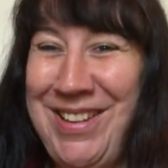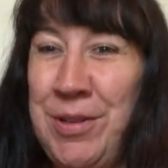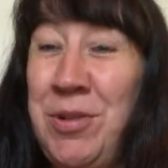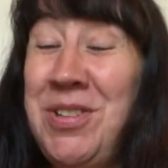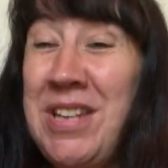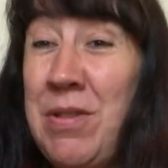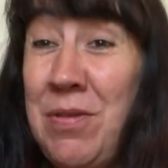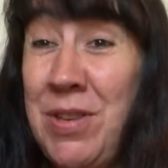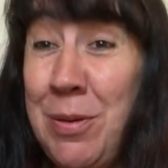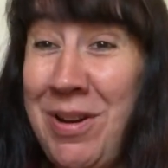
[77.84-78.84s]
So I'll just give you a
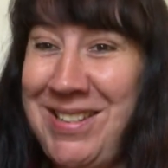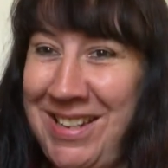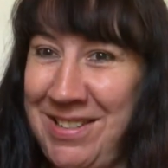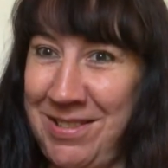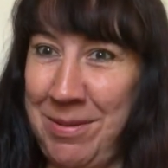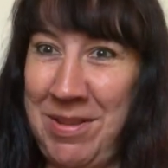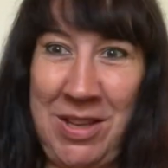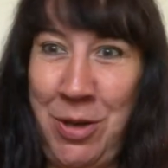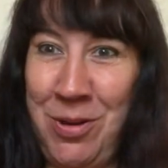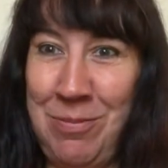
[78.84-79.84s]
few ideas of something that
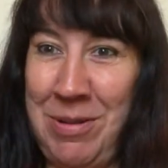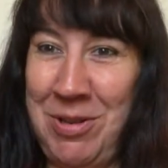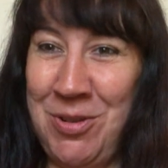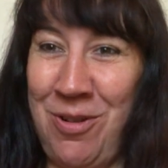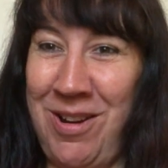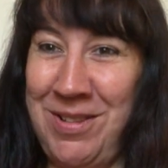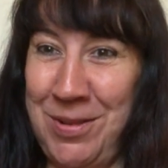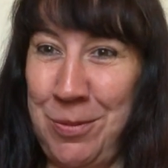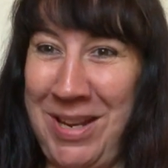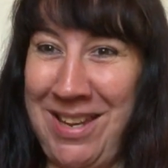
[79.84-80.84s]
you could maybe try
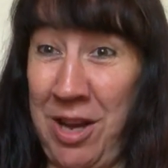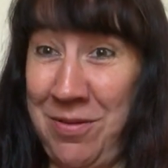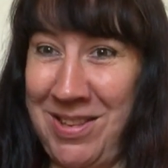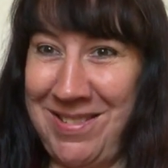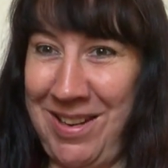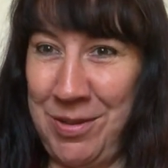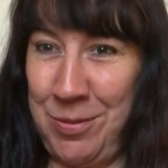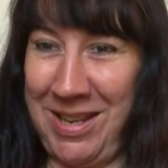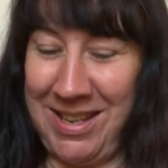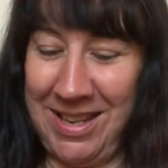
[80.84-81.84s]
this week, over this next
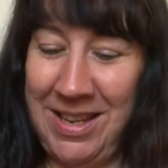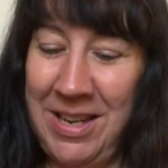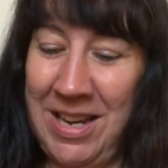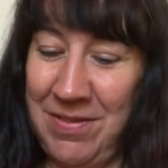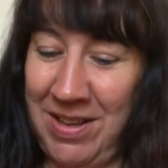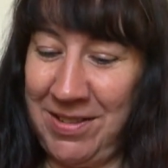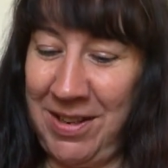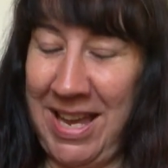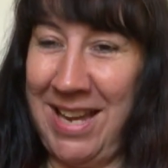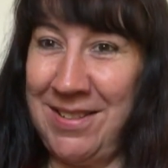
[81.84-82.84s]
week, if that's
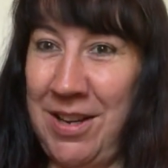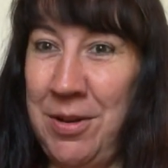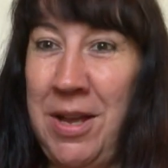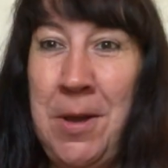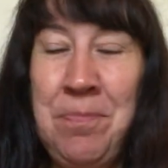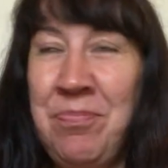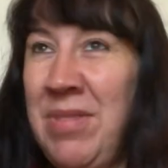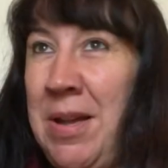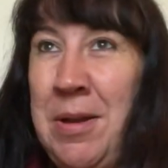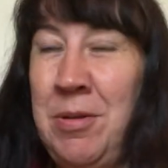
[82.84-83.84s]
okay. So
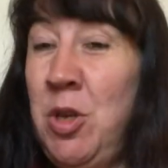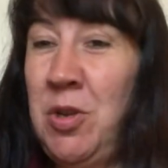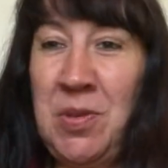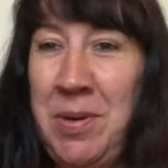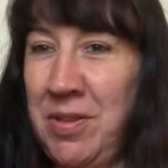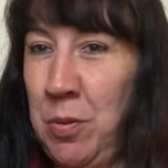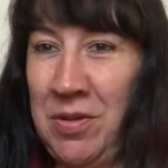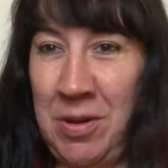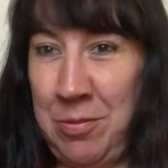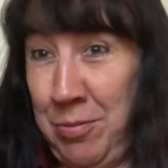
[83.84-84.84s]
you just pick the one
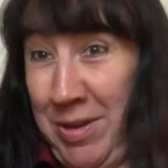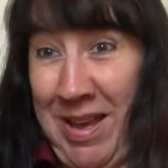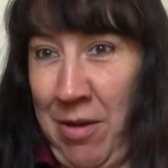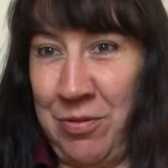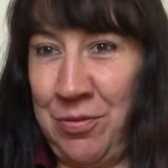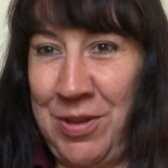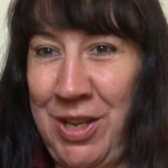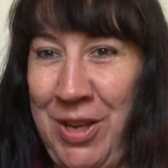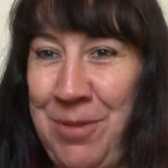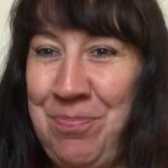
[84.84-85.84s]
that would be helpful for
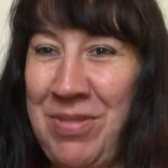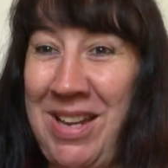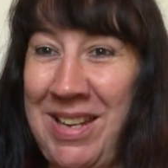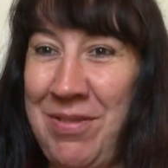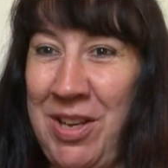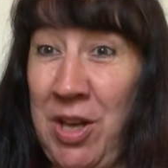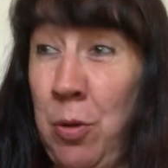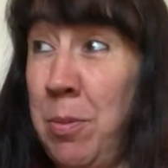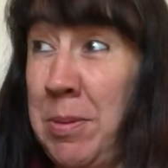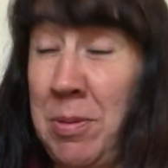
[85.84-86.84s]
you and give it a go,
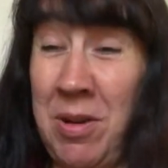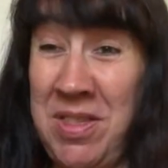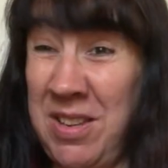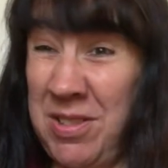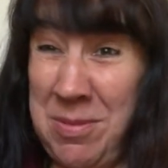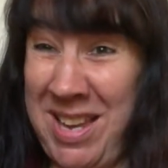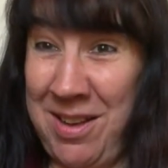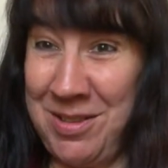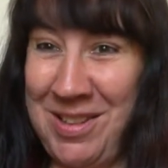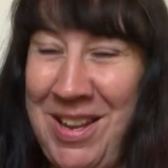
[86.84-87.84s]
or maybe you might think of something
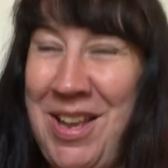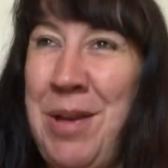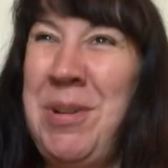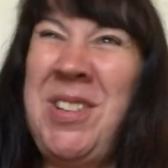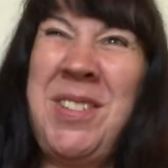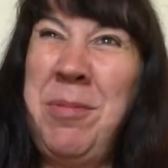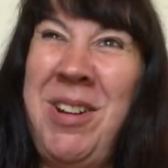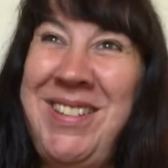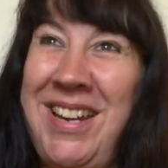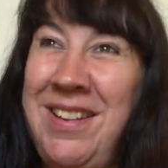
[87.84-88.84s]
else. But just some
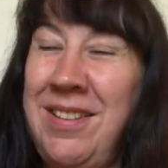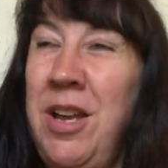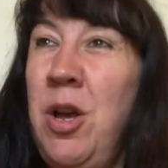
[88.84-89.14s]
ideas.